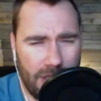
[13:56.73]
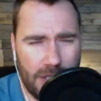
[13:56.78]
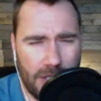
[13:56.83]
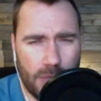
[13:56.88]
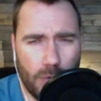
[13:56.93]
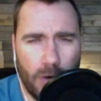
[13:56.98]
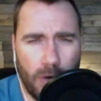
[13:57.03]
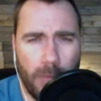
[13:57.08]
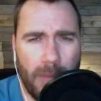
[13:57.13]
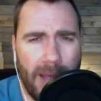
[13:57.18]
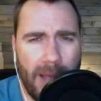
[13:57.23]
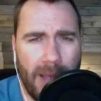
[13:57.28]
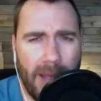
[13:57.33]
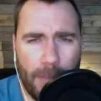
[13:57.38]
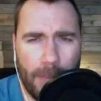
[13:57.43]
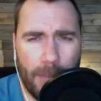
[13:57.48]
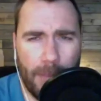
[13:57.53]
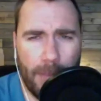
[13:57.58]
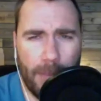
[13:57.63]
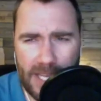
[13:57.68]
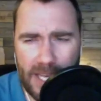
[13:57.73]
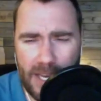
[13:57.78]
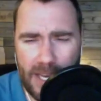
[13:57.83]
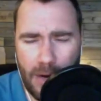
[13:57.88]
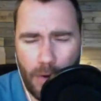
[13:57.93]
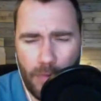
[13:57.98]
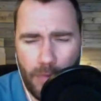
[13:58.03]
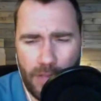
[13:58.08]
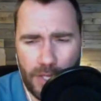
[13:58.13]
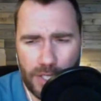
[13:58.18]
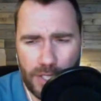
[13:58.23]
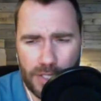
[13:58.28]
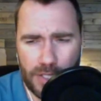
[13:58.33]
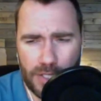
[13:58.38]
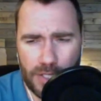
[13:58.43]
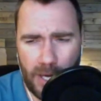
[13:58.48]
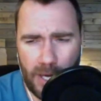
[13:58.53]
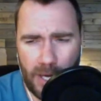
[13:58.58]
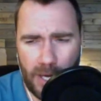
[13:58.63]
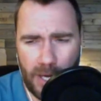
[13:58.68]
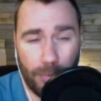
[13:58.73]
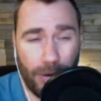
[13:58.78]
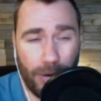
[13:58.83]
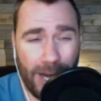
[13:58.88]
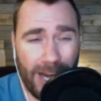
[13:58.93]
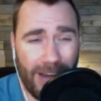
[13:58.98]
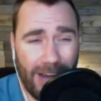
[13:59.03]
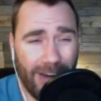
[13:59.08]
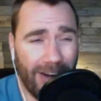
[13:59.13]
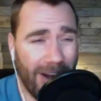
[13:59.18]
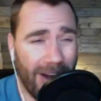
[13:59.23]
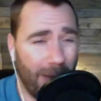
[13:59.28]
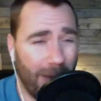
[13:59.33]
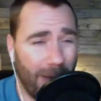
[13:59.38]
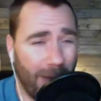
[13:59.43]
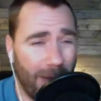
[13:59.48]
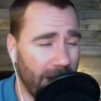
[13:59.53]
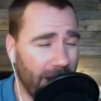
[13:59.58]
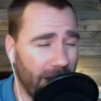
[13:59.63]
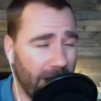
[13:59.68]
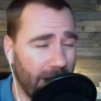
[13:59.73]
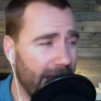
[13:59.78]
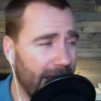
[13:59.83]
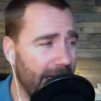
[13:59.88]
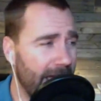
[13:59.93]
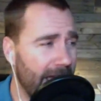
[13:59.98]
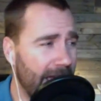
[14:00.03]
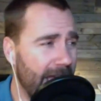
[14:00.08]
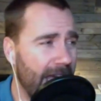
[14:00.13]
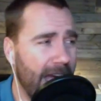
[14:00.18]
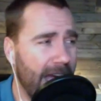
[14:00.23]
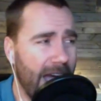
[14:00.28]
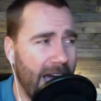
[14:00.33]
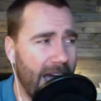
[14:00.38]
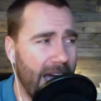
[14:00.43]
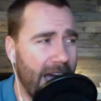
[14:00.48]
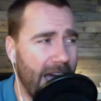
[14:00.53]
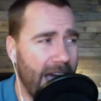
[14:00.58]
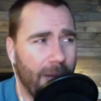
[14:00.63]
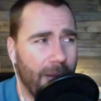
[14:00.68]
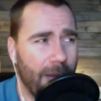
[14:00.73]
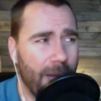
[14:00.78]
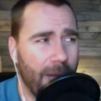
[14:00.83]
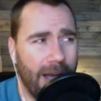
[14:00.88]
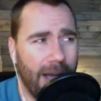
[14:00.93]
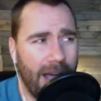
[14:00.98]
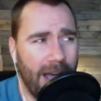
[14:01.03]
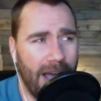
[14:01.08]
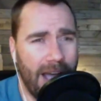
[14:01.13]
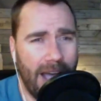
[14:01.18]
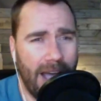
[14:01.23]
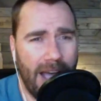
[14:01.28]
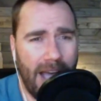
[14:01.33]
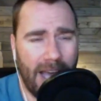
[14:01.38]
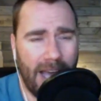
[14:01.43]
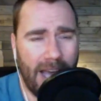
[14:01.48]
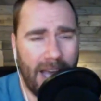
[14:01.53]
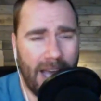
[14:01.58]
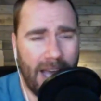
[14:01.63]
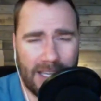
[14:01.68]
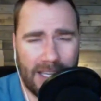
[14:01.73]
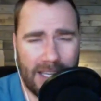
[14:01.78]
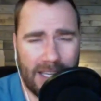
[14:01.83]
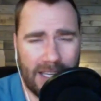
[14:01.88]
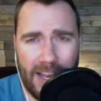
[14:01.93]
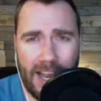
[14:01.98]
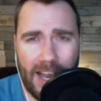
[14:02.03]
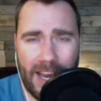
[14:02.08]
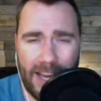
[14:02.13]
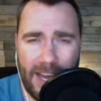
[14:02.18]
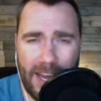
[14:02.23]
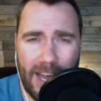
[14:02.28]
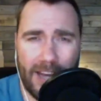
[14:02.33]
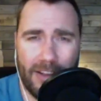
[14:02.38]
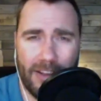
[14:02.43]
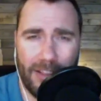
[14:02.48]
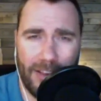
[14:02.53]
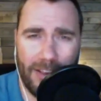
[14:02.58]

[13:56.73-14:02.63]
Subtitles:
they just weren't my cup of tea, or they just ended up breaking or not working. I'd like to think I can